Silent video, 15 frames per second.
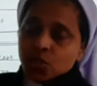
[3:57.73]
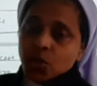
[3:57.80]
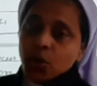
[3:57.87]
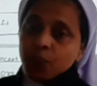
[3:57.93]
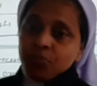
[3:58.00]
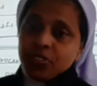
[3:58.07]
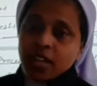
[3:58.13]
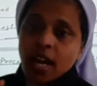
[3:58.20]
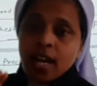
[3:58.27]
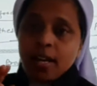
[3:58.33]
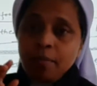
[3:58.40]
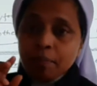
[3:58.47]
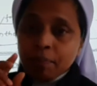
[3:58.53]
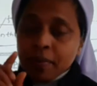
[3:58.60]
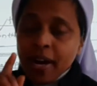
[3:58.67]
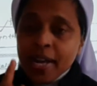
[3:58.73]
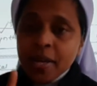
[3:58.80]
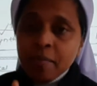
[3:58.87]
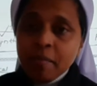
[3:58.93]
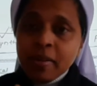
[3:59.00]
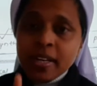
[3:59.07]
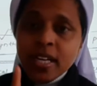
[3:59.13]
So
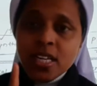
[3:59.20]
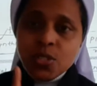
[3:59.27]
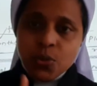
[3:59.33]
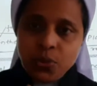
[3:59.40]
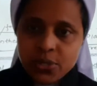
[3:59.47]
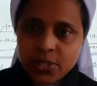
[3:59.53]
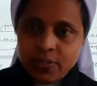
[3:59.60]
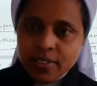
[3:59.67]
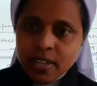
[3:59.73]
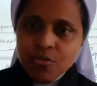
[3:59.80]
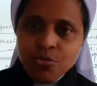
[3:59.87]
primary source of the